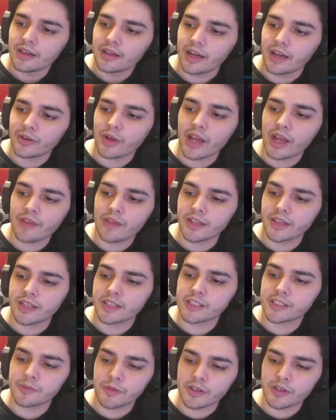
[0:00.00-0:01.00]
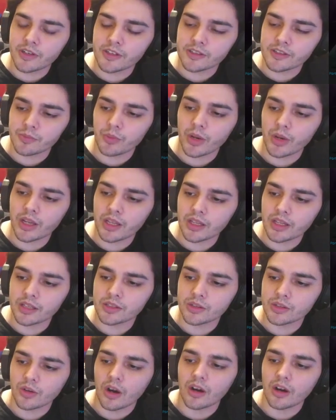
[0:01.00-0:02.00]
I don't have any experience breaking
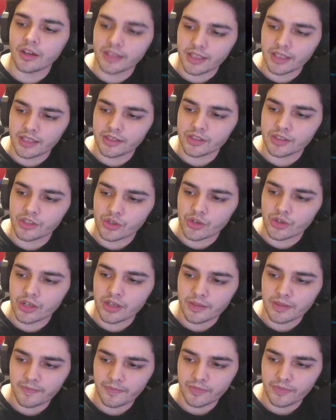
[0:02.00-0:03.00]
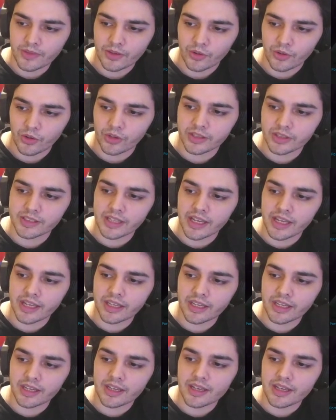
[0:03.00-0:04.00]
into art industry or
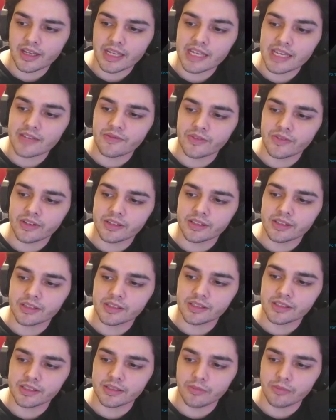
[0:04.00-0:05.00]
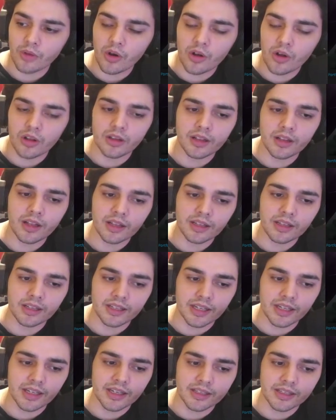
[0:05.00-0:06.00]
taking even small
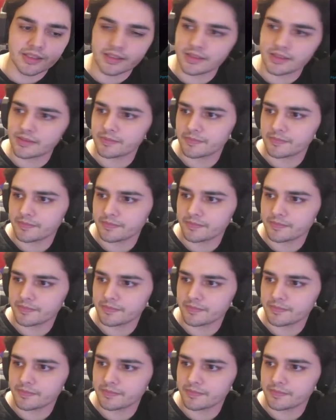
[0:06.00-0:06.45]
gigs.